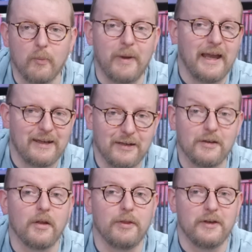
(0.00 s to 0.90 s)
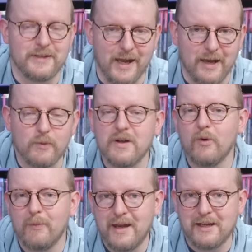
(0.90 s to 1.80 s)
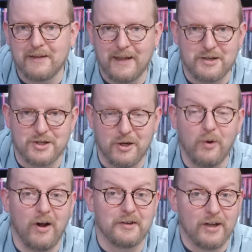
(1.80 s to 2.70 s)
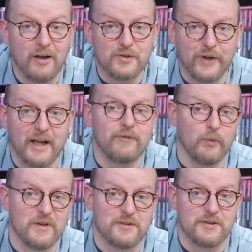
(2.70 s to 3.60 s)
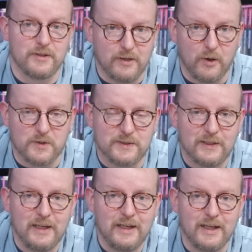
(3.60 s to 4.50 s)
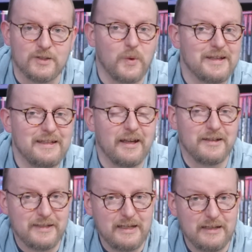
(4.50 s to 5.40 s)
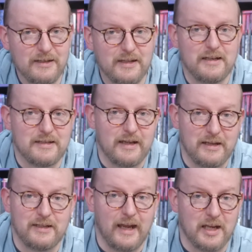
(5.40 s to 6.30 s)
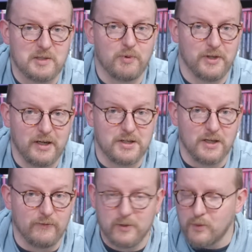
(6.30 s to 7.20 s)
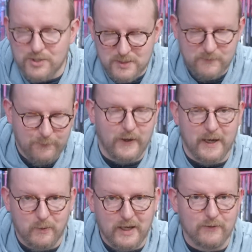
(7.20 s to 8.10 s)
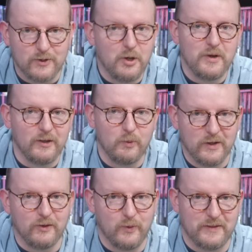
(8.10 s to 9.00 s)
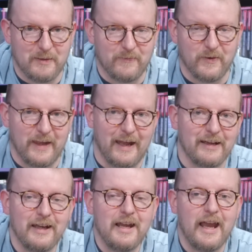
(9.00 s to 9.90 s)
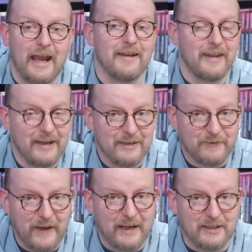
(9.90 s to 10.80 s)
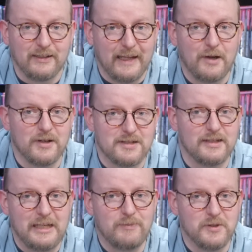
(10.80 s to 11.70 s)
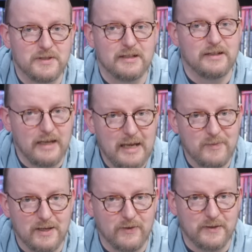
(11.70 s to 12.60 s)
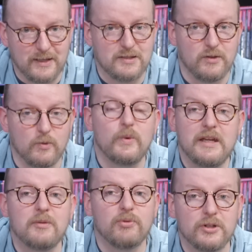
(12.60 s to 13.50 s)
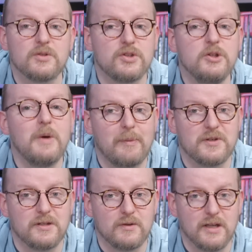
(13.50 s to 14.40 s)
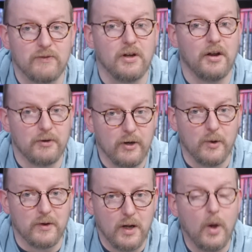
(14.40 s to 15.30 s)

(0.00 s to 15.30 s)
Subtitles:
Back in the day, we were making that show on contract for Wizards of the Coast. In 2019, they decided to end production of it, which is fine. We have no ill will with them for that, and they in fact allowed us to keep using the name and everything so that we could produce new episodes of it on our own,